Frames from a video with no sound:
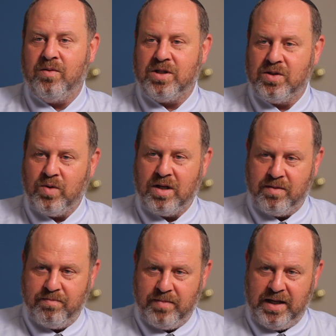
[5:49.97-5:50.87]
which is one of
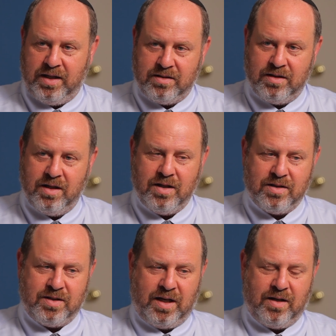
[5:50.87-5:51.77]
the main
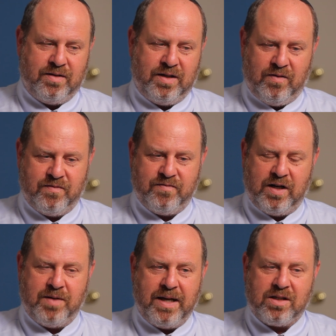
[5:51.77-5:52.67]

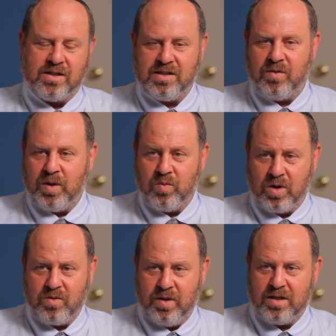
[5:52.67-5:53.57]
fundamentals that we
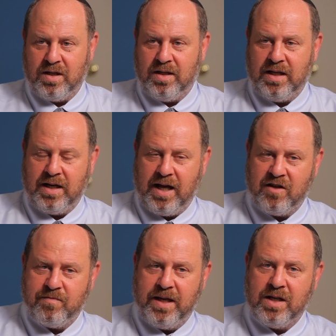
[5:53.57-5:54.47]
work with in
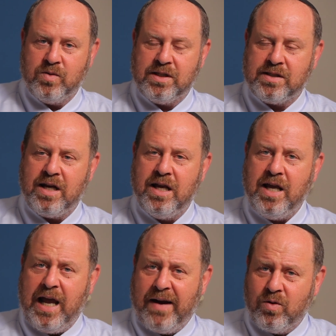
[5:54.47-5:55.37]
Aleph Beta, which is that
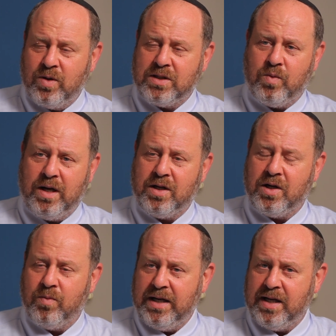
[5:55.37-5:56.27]
every once in a while
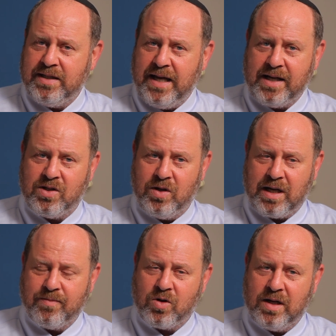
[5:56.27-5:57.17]
you're reading a text and you
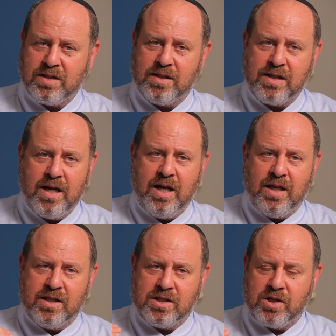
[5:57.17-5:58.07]
come across this
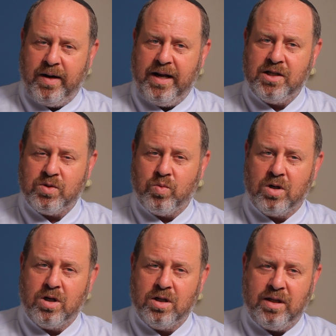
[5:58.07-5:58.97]
strange
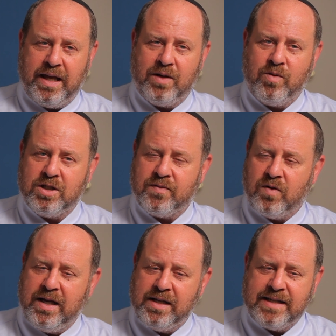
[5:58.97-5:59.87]
word, language,
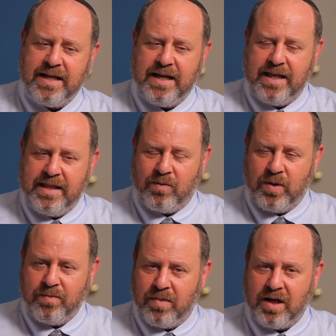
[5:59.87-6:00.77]
phrase that
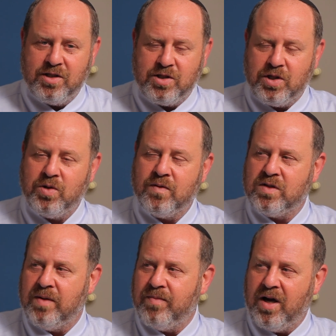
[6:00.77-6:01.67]
reminds you of
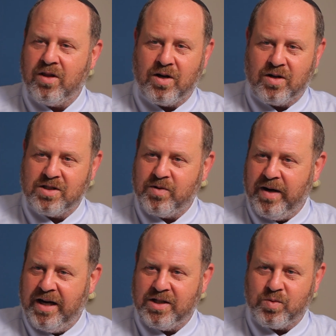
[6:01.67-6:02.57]
some other
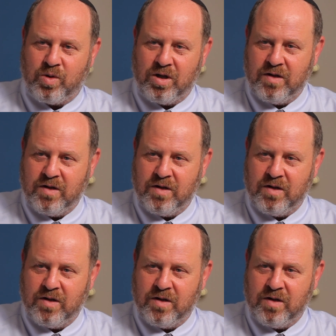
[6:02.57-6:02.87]
strange word,